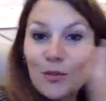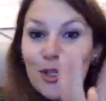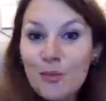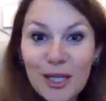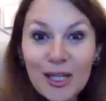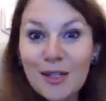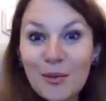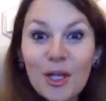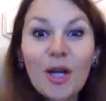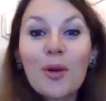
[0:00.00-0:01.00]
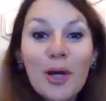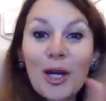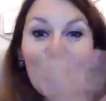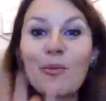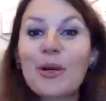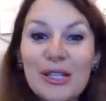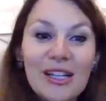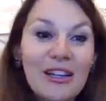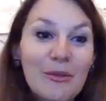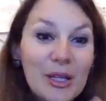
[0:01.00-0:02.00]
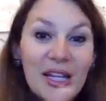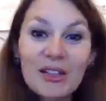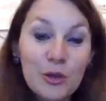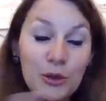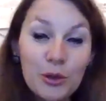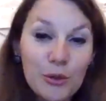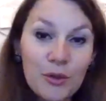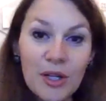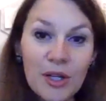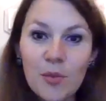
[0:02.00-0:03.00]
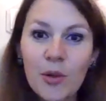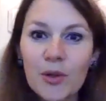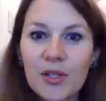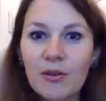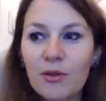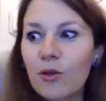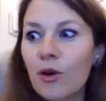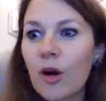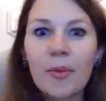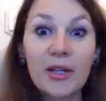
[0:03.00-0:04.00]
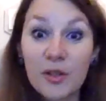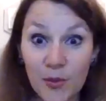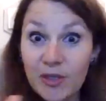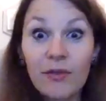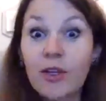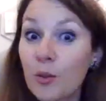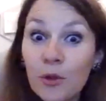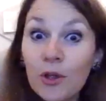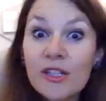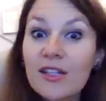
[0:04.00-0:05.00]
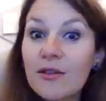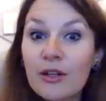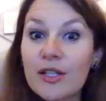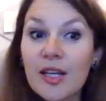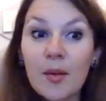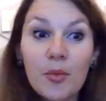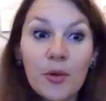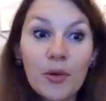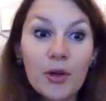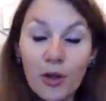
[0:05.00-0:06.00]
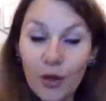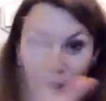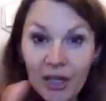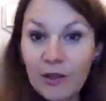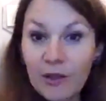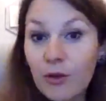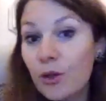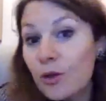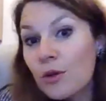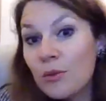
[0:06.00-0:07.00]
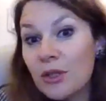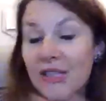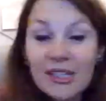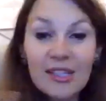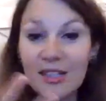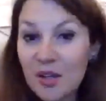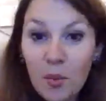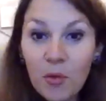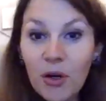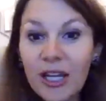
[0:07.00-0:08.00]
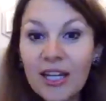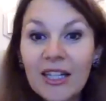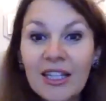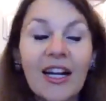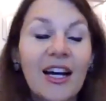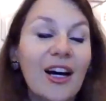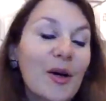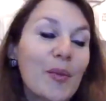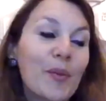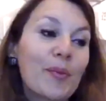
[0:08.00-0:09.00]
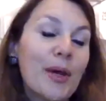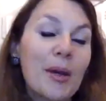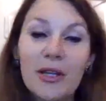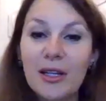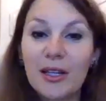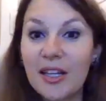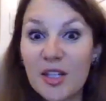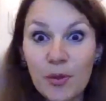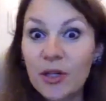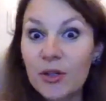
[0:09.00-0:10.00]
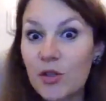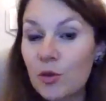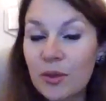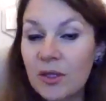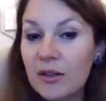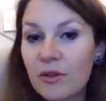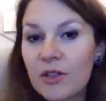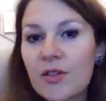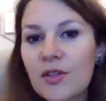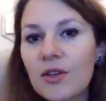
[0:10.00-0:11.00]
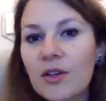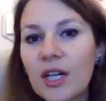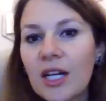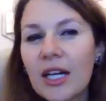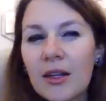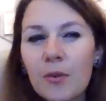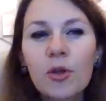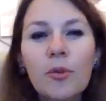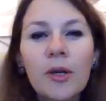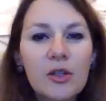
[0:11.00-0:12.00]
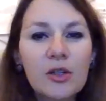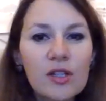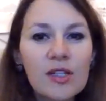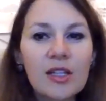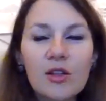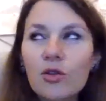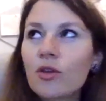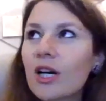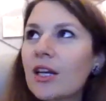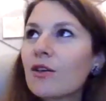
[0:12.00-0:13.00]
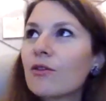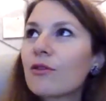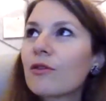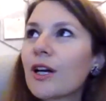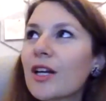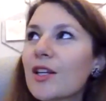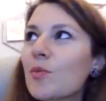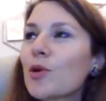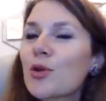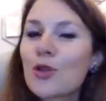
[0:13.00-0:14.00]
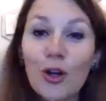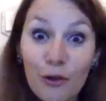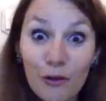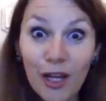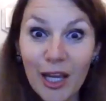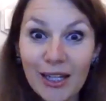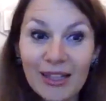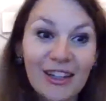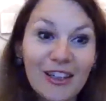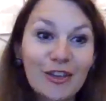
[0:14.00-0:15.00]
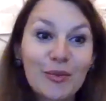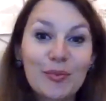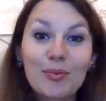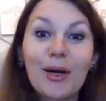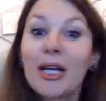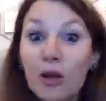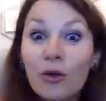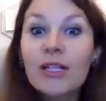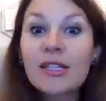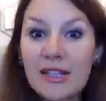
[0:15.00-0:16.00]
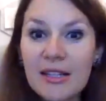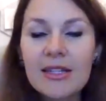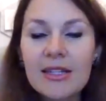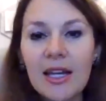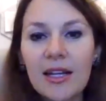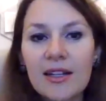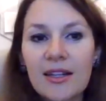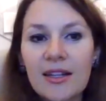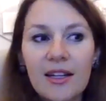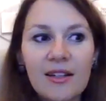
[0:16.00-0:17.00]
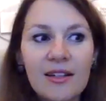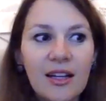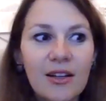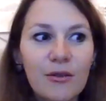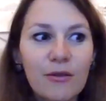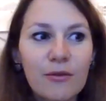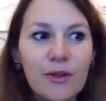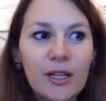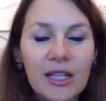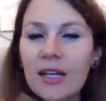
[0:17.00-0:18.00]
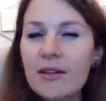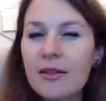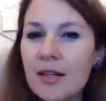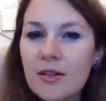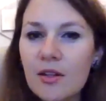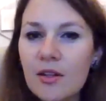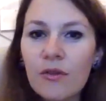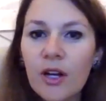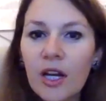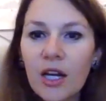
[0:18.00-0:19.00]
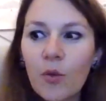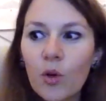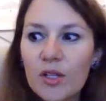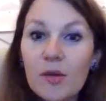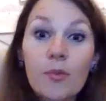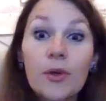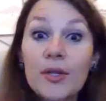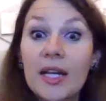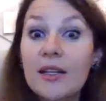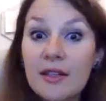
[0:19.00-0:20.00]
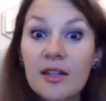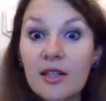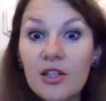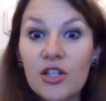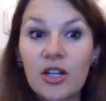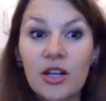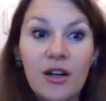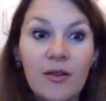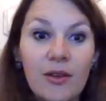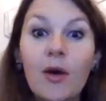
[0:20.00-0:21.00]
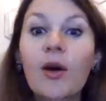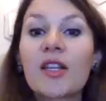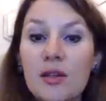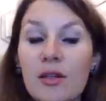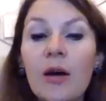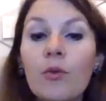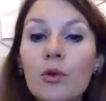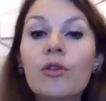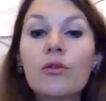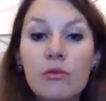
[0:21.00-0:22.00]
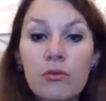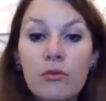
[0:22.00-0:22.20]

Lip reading: I'm just making something up, but that could also, I suppose, if you grow up in a specific community, for example, a kind of close community in some way, maybe the experience could be different. So it would be interesting to kind of, I suppose, survey minorities and kind of get a sense of what's the percentage that would